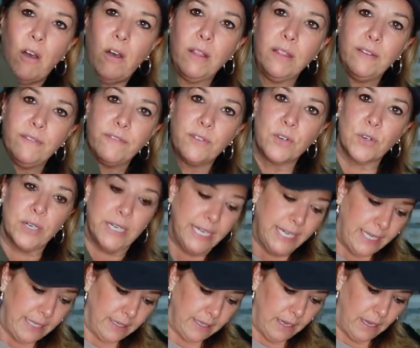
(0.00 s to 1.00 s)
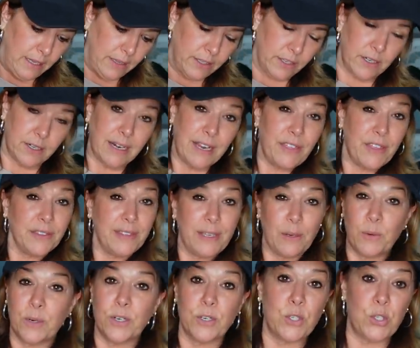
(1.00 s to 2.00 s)
olive green color. I thought they
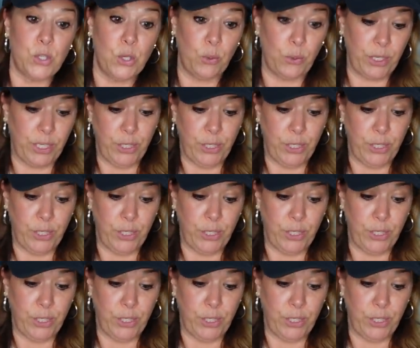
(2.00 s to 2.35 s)
were so